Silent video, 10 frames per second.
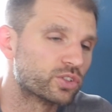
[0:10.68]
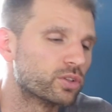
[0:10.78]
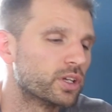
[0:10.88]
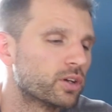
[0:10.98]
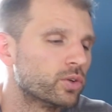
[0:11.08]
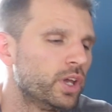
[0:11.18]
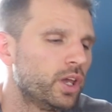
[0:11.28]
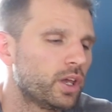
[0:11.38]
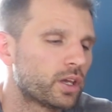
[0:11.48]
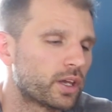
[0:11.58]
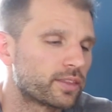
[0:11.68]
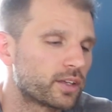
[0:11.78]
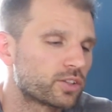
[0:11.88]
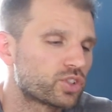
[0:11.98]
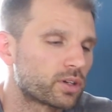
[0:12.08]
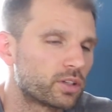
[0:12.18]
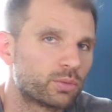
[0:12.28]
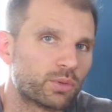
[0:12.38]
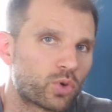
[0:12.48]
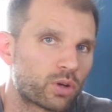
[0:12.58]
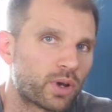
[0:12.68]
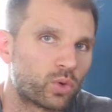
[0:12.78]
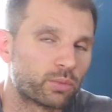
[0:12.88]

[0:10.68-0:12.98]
studio. I thought I'd share a little bit more about